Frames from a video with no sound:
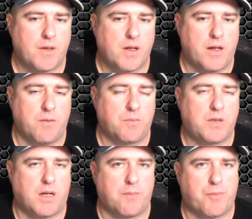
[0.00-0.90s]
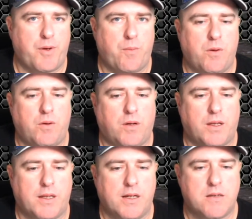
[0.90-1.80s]
And it cut pretty well
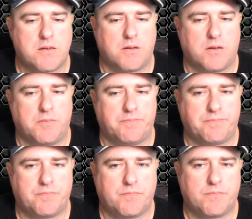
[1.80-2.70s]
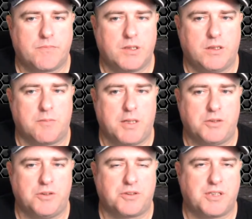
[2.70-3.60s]
like that, so I
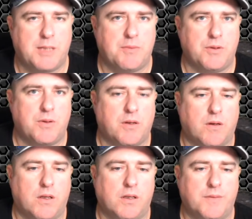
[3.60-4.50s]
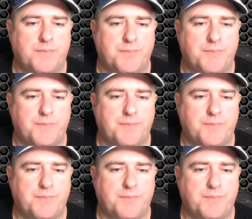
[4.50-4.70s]
just keep doing it like that.